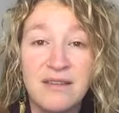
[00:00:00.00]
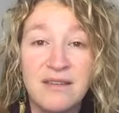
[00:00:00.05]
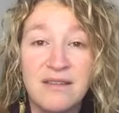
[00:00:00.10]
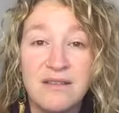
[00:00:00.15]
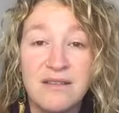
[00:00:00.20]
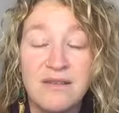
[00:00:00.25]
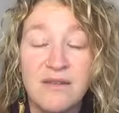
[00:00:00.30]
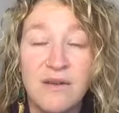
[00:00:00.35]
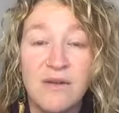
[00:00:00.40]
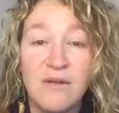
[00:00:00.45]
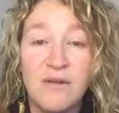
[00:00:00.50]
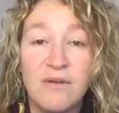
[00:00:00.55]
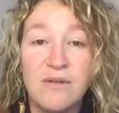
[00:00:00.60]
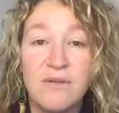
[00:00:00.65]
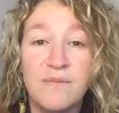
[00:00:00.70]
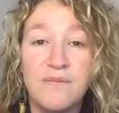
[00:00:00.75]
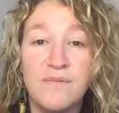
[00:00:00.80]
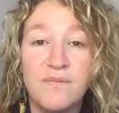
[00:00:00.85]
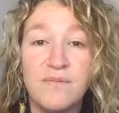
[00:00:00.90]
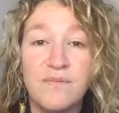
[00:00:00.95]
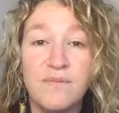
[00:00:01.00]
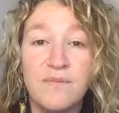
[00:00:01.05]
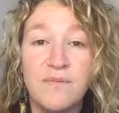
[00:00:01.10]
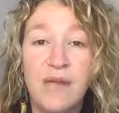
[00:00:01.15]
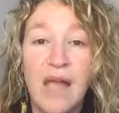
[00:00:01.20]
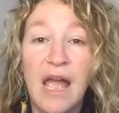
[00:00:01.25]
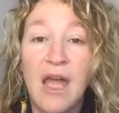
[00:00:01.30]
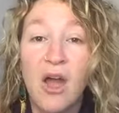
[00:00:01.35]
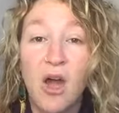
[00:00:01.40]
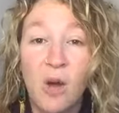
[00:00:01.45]
So
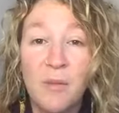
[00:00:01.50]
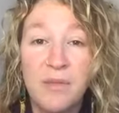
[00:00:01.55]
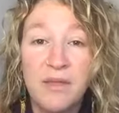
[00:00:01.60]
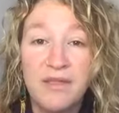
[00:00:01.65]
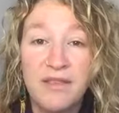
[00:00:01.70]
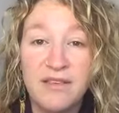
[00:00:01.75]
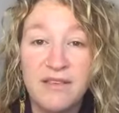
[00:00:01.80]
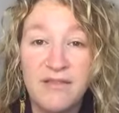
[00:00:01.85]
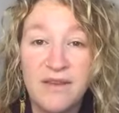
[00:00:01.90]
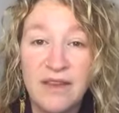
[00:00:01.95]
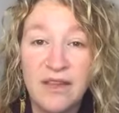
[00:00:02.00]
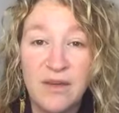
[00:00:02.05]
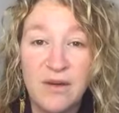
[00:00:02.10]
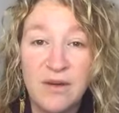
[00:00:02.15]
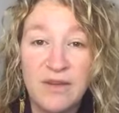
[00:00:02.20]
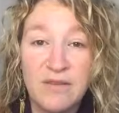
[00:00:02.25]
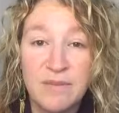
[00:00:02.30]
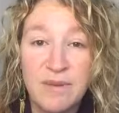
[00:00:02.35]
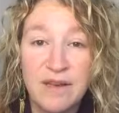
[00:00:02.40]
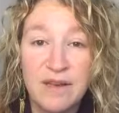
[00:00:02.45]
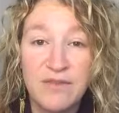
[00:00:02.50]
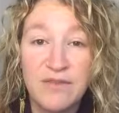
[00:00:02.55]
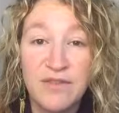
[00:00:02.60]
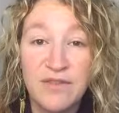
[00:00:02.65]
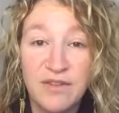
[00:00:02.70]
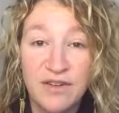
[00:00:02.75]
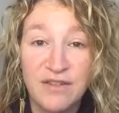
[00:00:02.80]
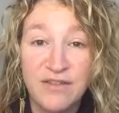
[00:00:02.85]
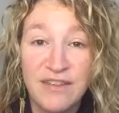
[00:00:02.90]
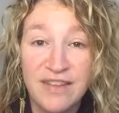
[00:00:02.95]
I hope that this video has been of
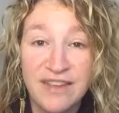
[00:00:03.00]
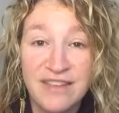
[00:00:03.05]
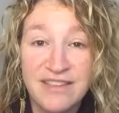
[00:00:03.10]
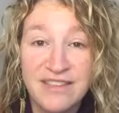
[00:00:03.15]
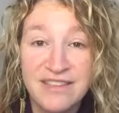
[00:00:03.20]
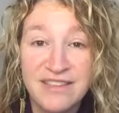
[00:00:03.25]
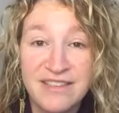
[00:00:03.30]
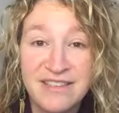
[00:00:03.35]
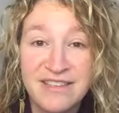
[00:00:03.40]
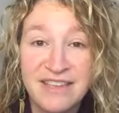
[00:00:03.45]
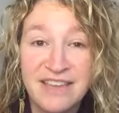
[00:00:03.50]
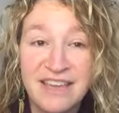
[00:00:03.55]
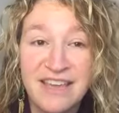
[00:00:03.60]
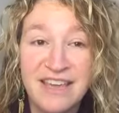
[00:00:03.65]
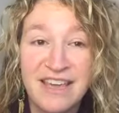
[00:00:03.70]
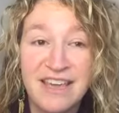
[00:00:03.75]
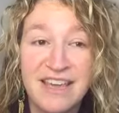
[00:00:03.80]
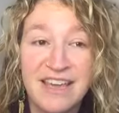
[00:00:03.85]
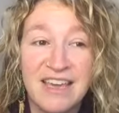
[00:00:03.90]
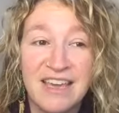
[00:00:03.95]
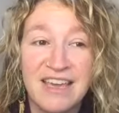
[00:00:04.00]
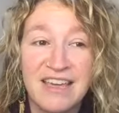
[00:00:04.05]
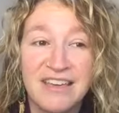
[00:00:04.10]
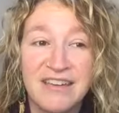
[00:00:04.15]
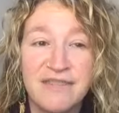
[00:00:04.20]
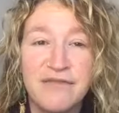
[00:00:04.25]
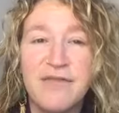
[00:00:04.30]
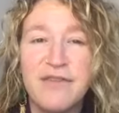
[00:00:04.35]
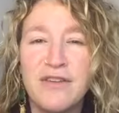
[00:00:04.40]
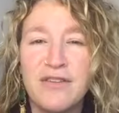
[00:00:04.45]
service.
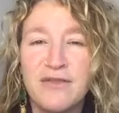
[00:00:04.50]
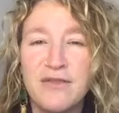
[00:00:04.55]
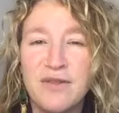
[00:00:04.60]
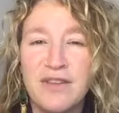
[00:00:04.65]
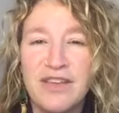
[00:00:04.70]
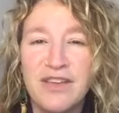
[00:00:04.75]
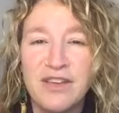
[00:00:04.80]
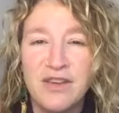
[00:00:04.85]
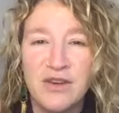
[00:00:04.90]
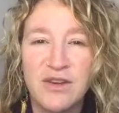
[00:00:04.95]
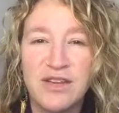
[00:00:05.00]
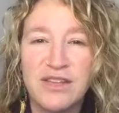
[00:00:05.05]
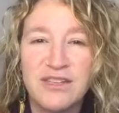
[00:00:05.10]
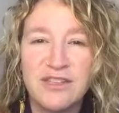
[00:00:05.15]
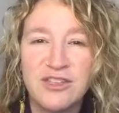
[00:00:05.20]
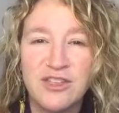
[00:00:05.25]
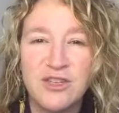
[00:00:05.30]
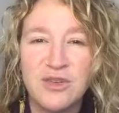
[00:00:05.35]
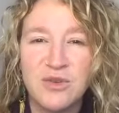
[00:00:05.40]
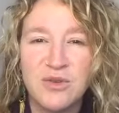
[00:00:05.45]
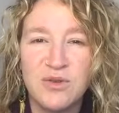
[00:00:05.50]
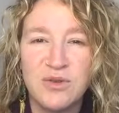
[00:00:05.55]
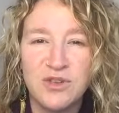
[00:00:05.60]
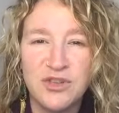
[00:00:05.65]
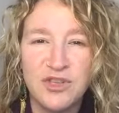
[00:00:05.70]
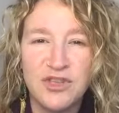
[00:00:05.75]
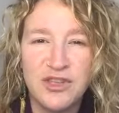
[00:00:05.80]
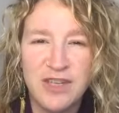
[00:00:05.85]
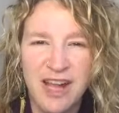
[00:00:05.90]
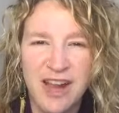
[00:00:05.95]
It feels really good to
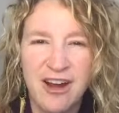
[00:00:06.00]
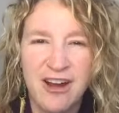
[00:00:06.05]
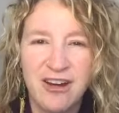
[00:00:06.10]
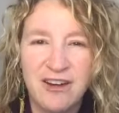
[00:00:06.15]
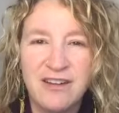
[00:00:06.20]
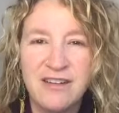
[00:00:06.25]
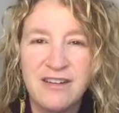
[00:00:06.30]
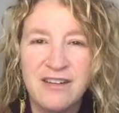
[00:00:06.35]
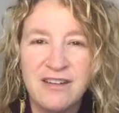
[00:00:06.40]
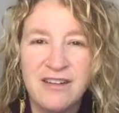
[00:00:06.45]
share.